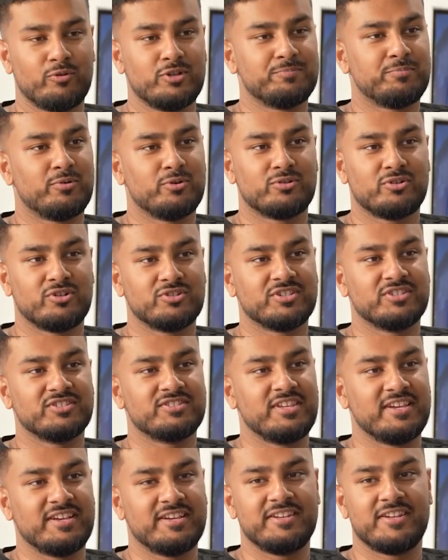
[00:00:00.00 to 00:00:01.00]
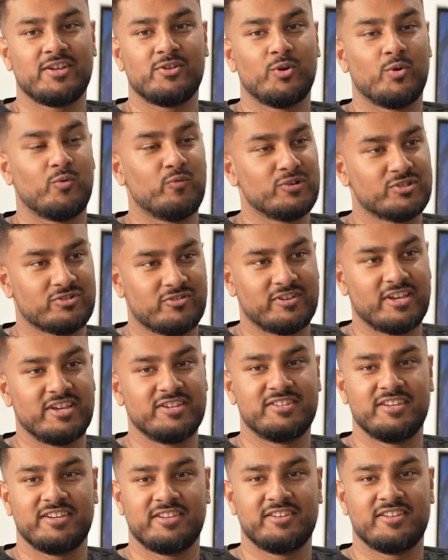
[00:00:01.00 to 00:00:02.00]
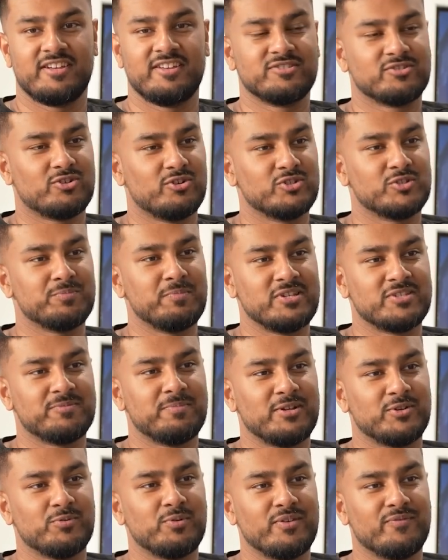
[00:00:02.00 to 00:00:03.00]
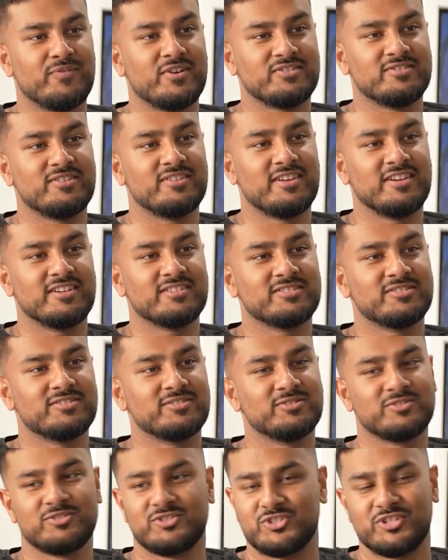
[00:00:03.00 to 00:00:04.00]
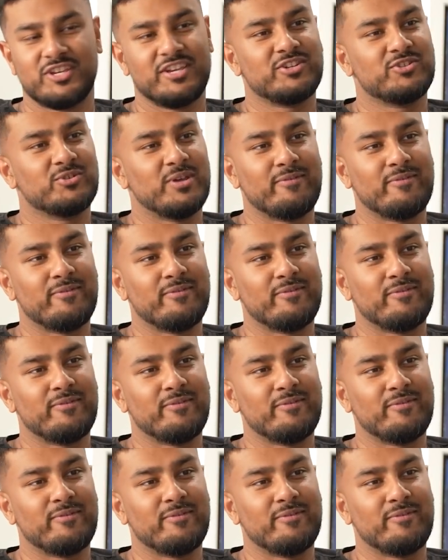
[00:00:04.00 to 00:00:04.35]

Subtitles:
this podcast gets taken down or risk of getting taken down, it's got to smash about 20,000 likes, shared to